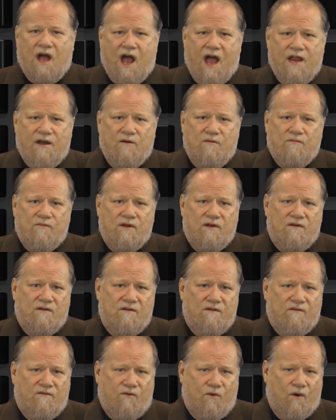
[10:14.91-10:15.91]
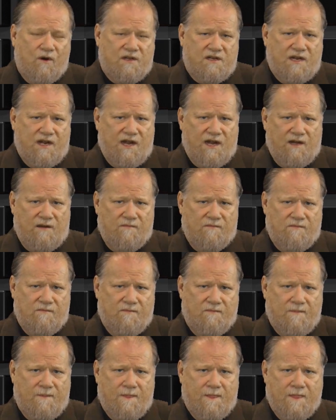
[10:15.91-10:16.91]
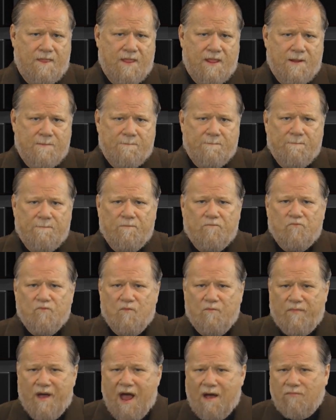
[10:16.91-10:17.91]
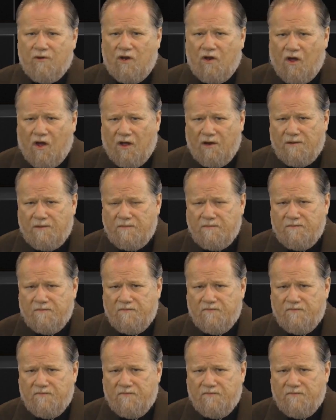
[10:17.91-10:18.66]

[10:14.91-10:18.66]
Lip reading: Item 14. Babylon